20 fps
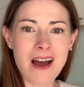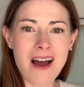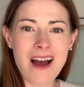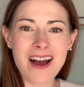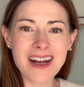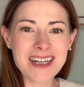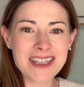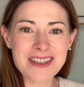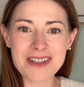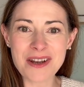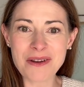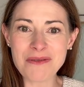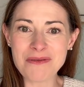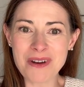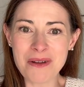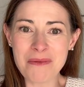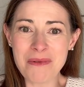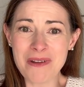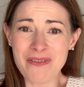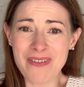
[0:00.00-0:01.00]
I don't
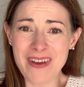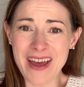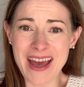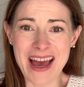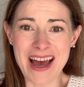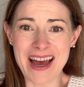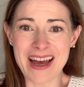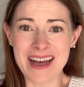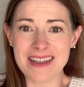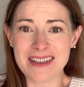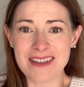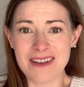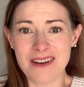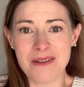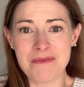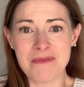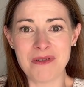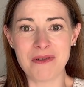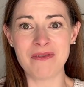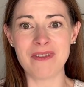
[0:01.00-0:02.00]
know if it has.
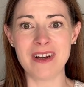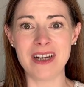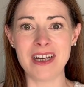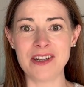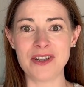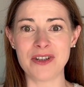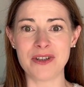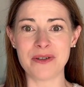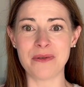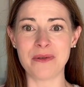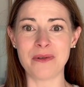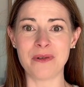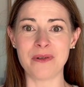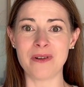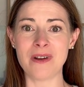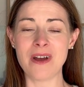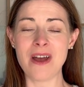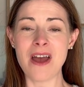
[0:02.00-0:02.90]
I'm not really sure.